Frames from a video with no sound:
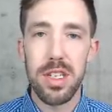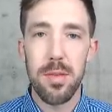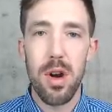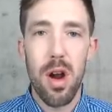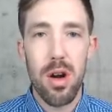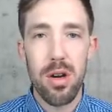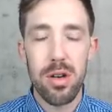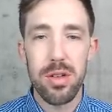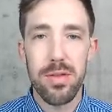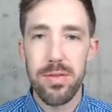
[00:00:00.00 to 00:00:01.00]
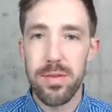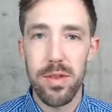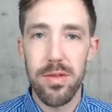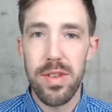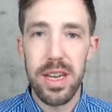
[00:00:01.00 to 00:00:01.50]
Some are harder to to
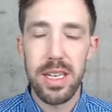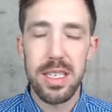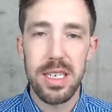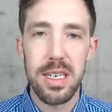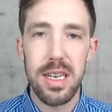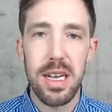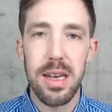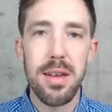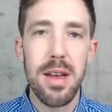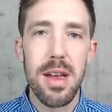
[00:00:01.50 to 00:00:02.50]
fix and uh,